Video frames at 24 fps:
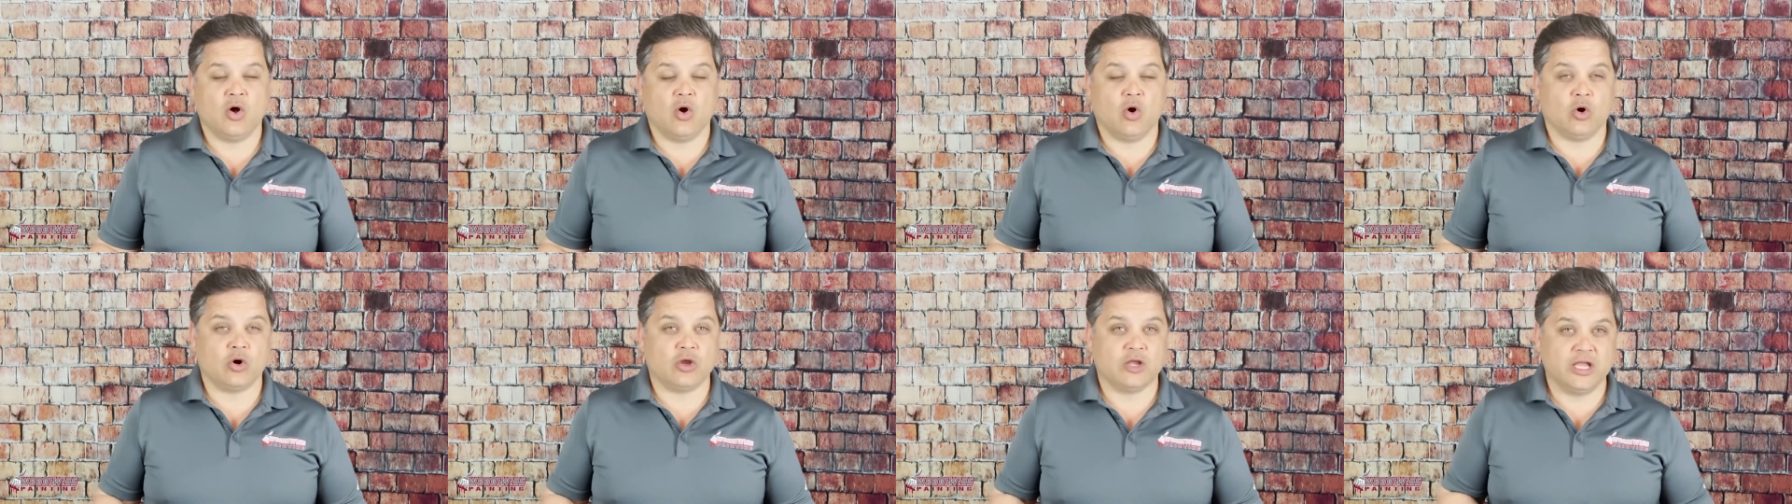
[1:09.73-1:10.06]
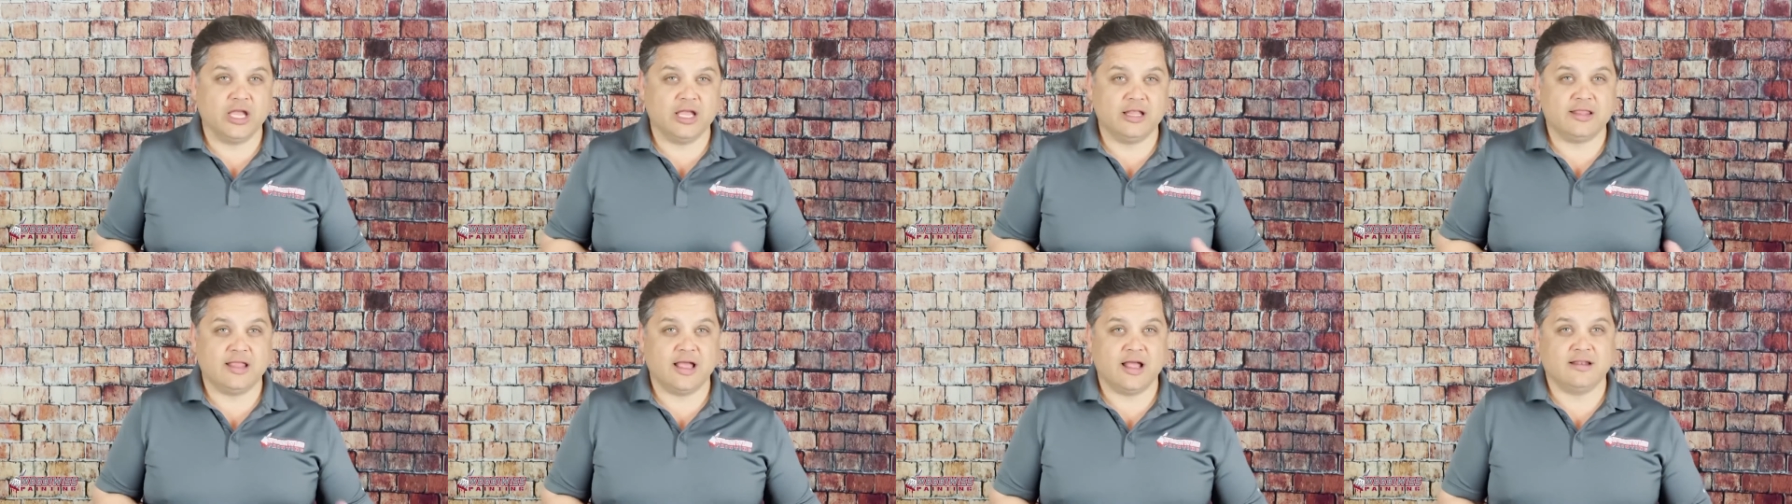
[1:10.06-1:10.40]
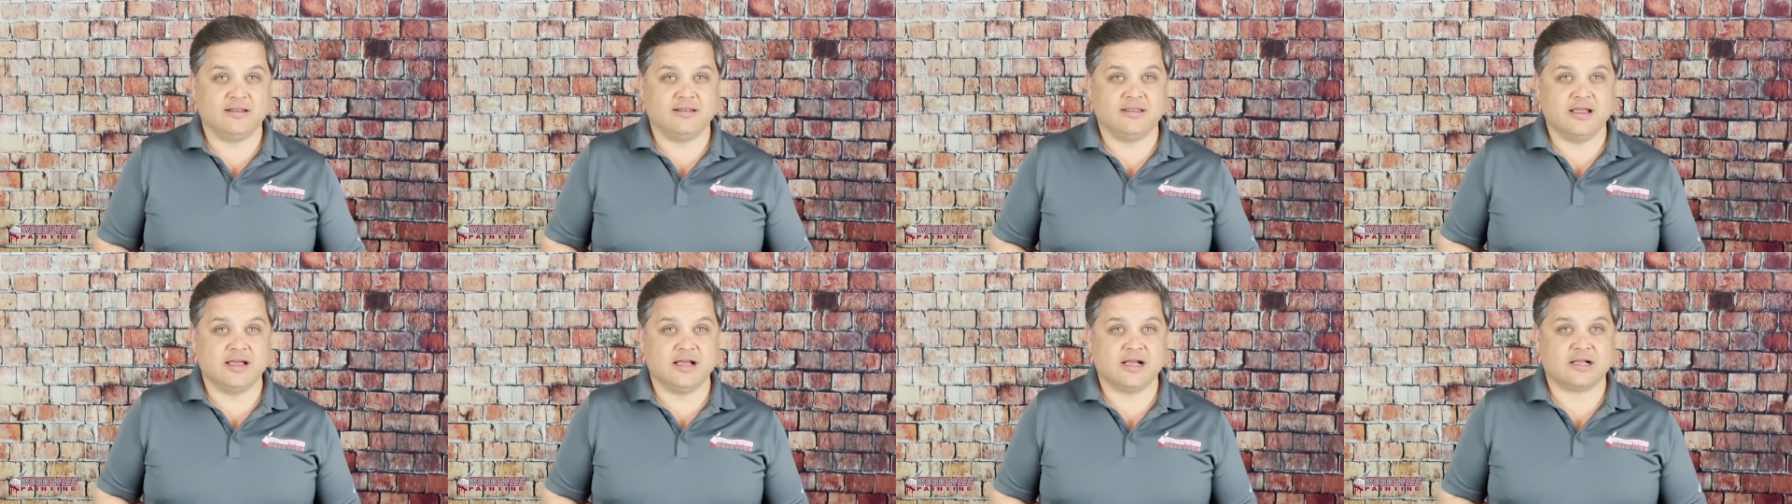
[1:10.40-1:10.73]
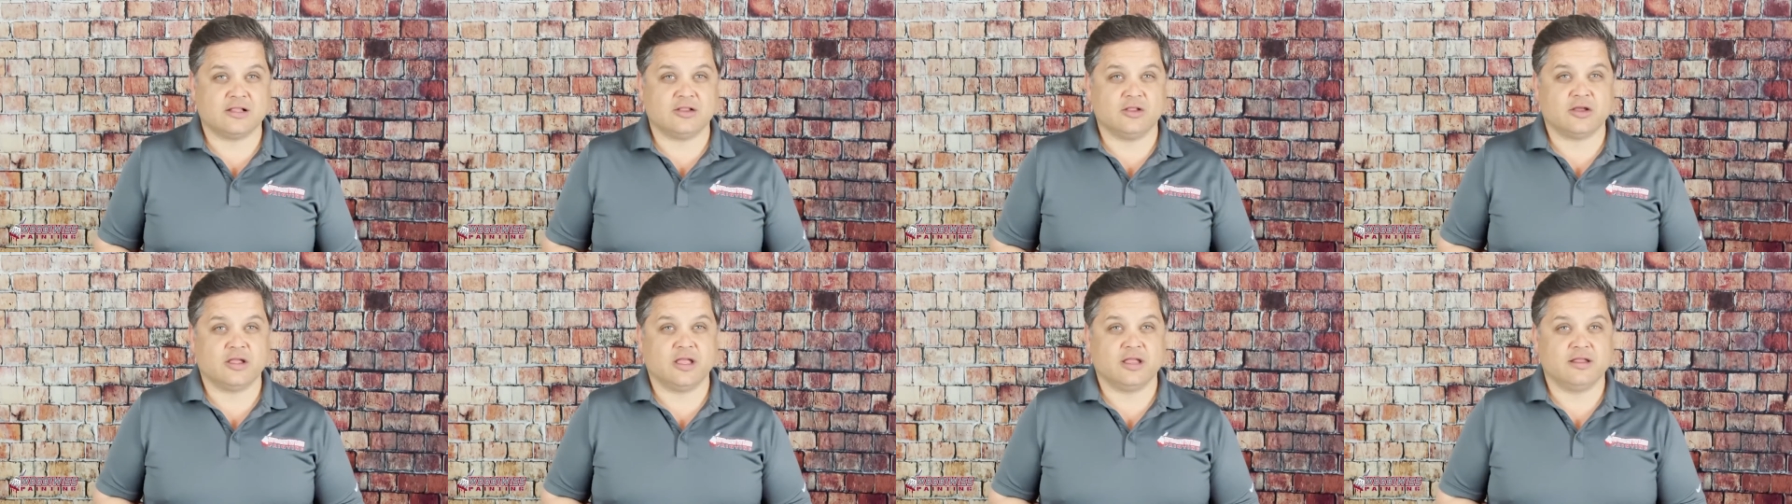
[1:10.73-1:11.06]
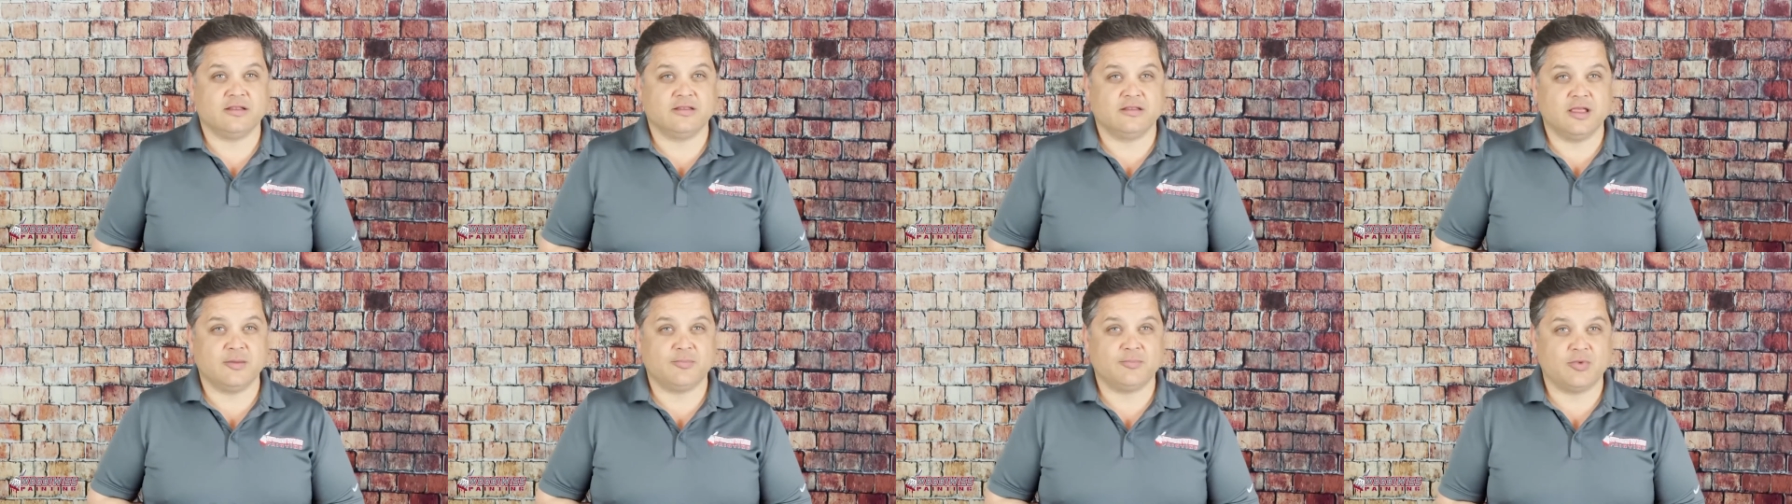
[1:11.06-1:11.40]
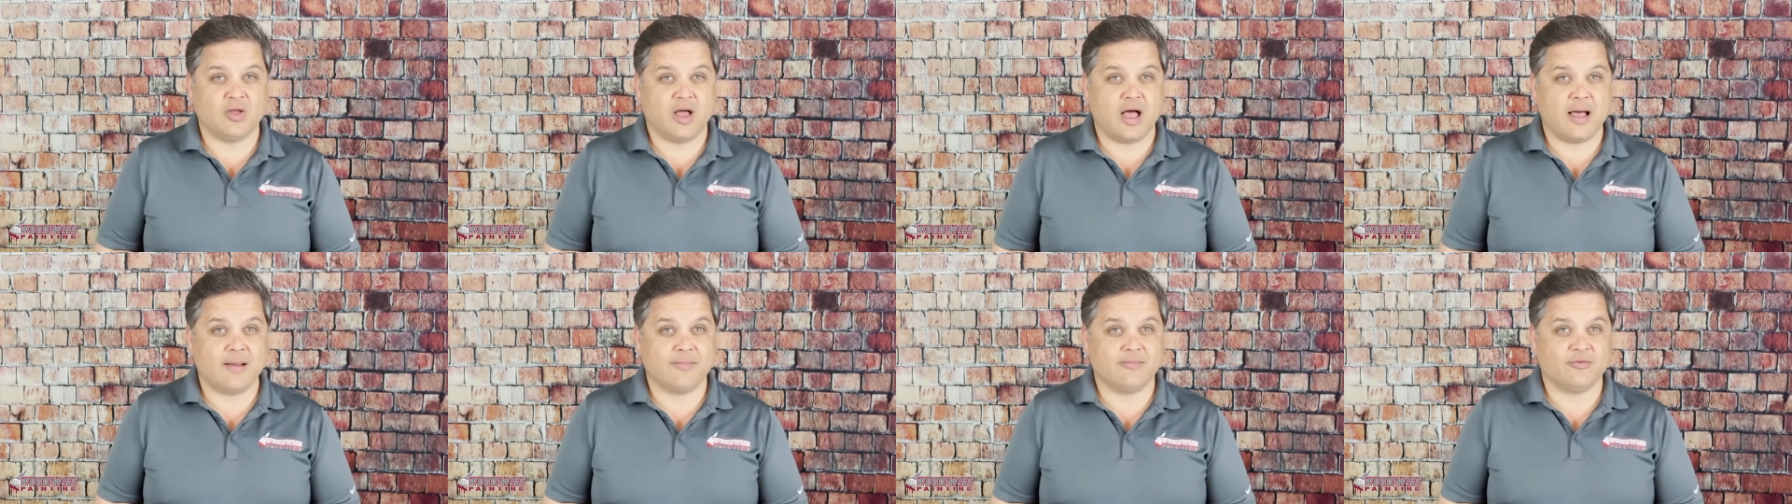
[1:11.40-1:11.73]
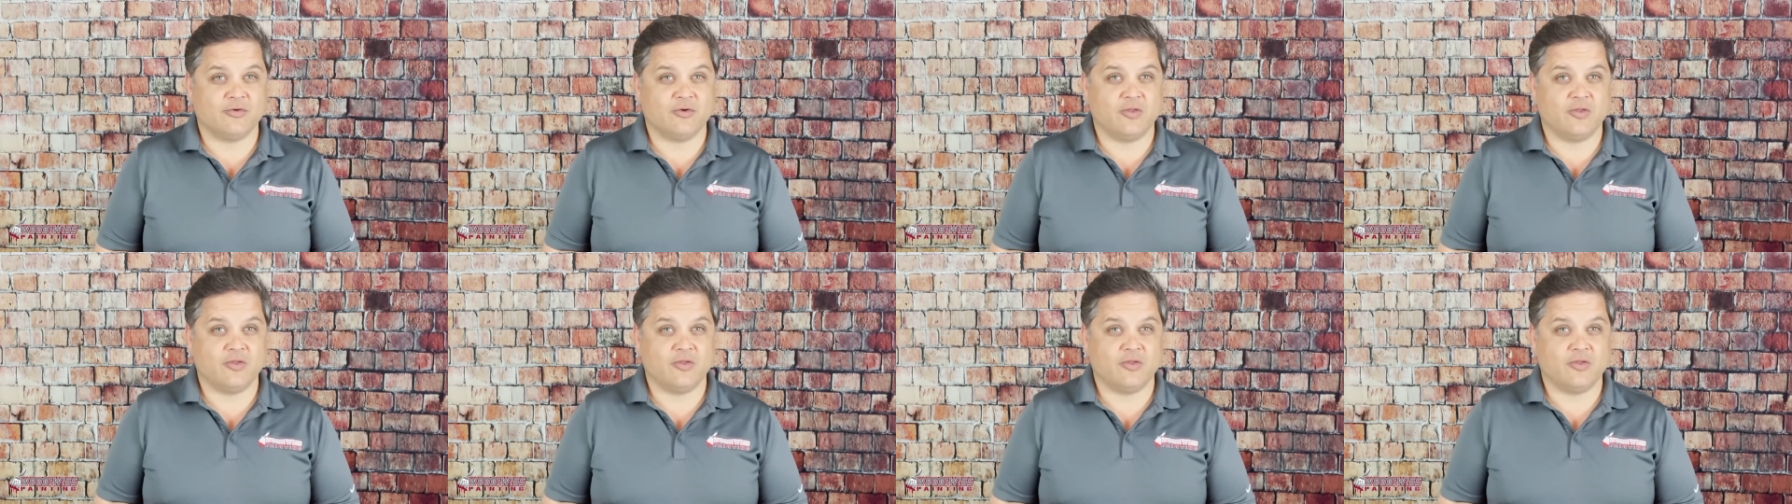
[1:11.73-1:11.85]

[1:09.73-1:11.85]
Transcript: or get that deck looking tip-top for